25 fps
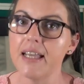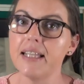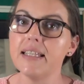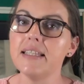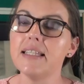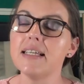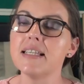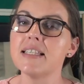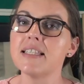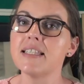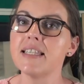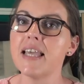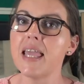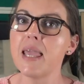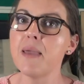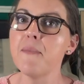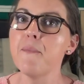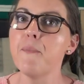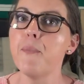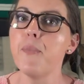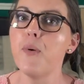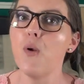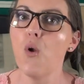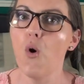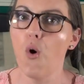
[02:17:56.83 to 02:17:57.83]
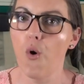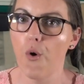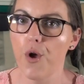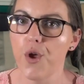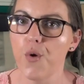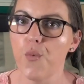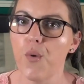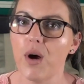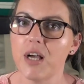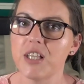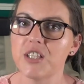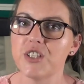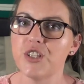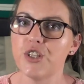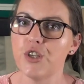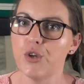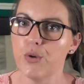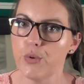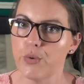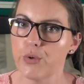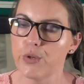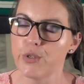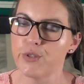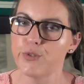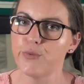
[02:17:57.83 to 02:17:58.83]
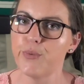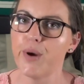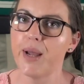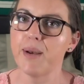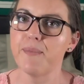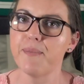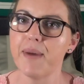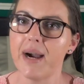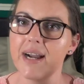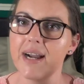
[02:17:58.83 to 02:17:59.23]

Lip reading: The same ploy was used when